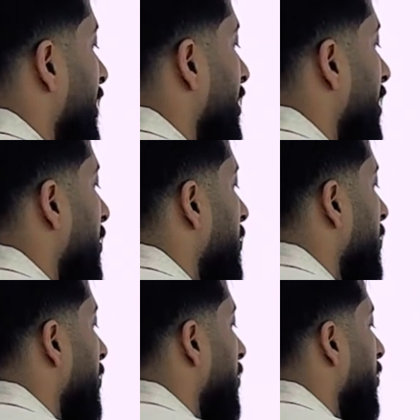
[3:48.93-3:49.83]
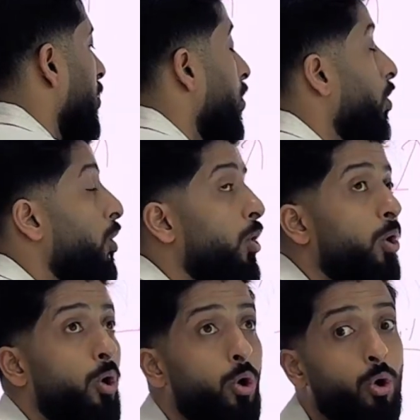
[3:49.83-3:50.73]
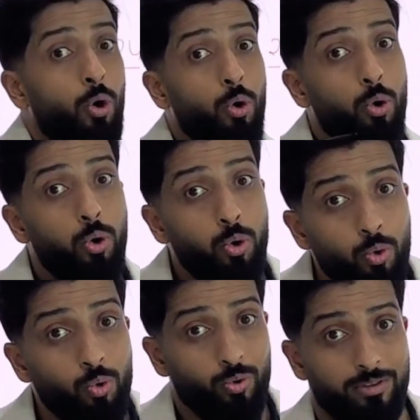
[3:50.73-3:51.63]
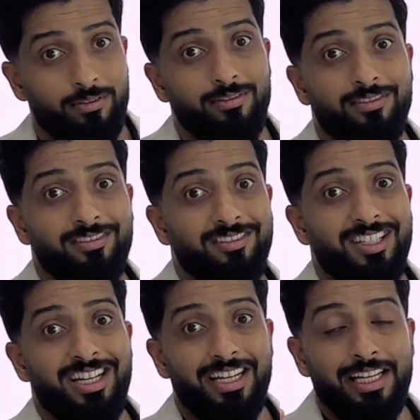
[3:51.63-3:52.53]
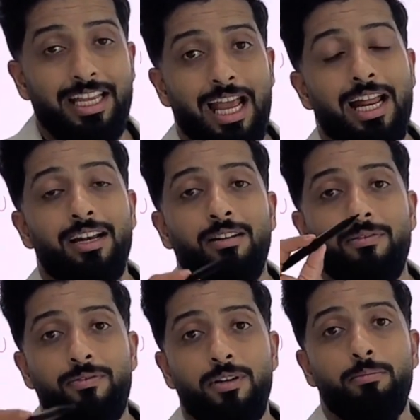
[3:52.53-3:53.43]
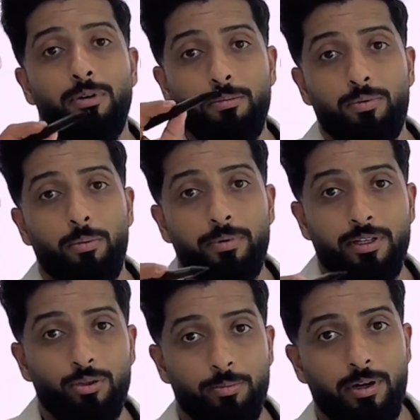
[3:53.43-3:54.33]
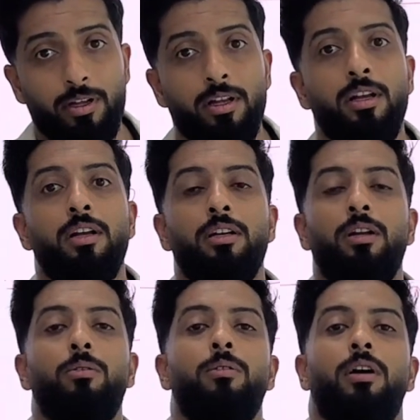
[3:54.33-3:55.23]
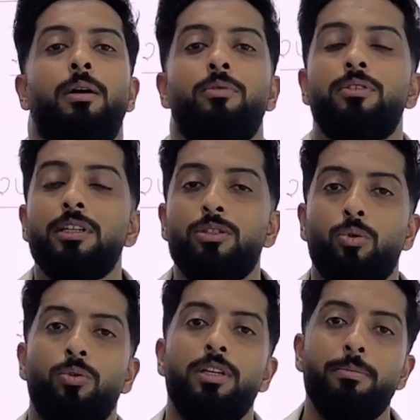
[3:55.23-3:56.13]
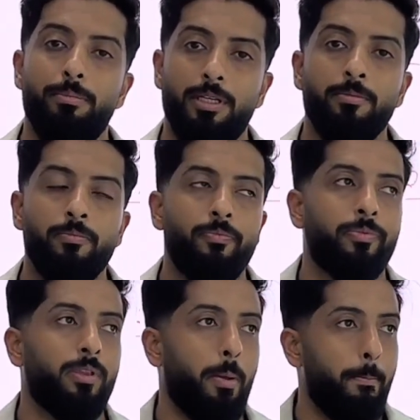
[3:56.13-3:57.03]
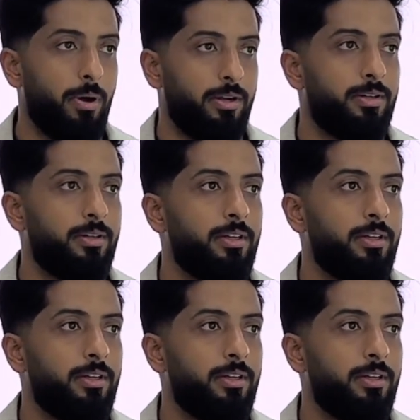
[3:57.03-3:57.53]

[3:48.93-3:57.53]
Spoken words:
Now, who can flip a property in Dubai? Now, I'm not saying it's only me, but